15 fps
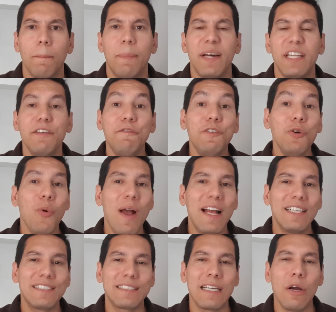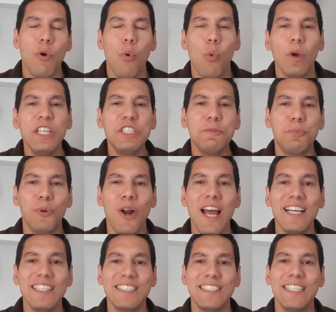But if you ask which
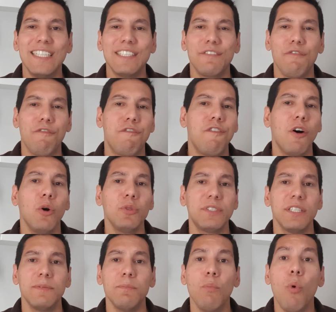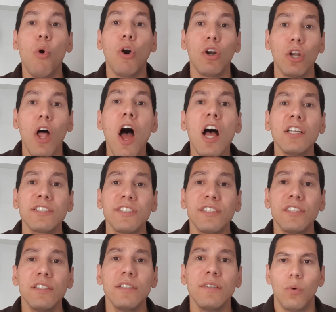president voted more
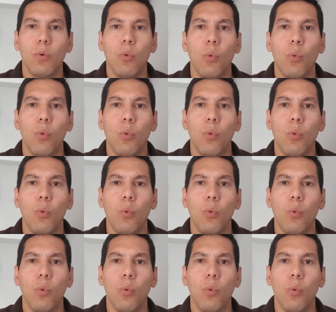loss,